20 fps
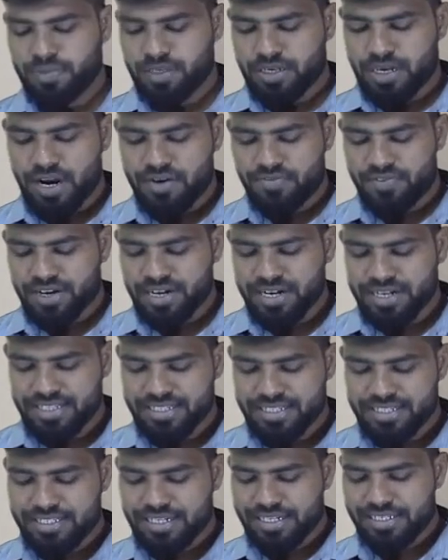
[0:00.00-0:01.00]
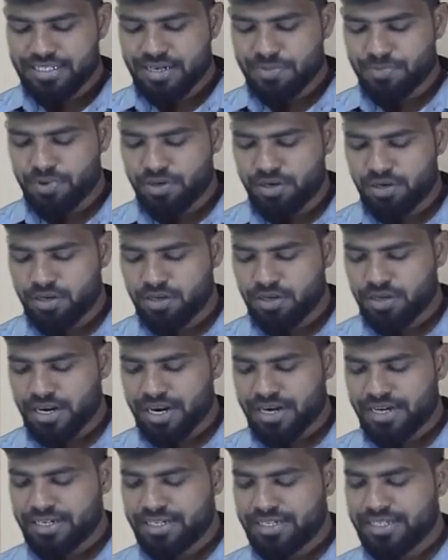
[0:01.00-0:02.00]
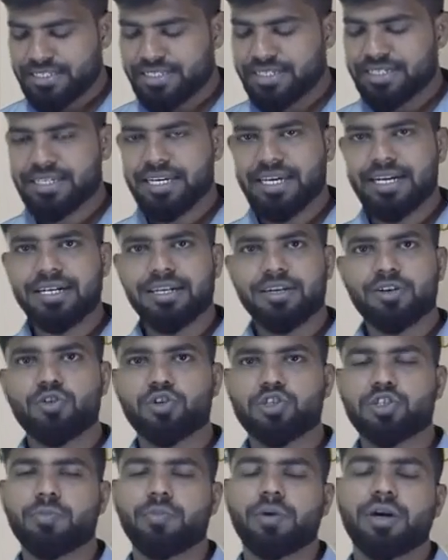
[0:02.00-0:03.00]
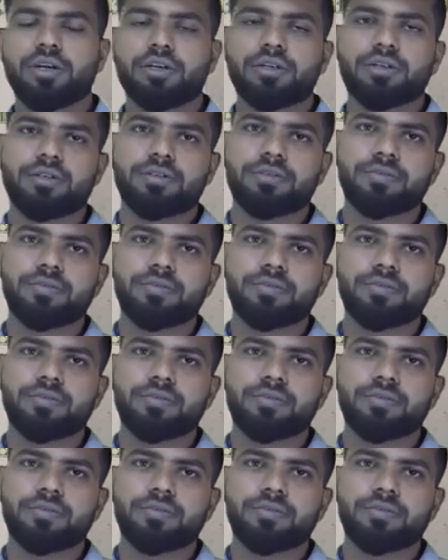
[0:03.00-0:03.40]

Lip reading: After writing this example, write is it correct? Question mark.